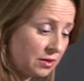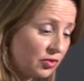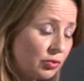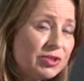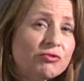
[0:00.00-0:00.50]

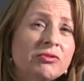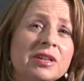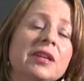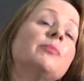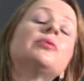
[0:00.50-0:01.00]
So it's
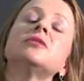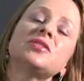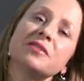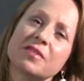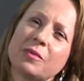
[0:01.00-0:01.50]
really
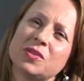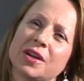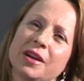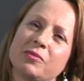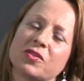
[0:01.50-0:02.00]
important
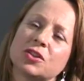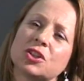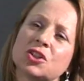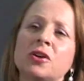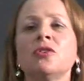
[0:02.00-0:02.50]
sometimes
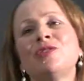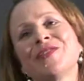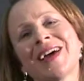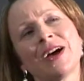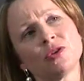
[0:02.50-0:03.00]
to turn
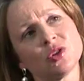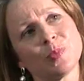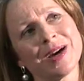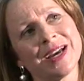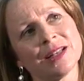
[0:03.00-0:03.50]
off that
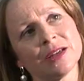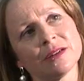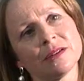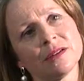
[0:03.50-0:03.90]
autopilot,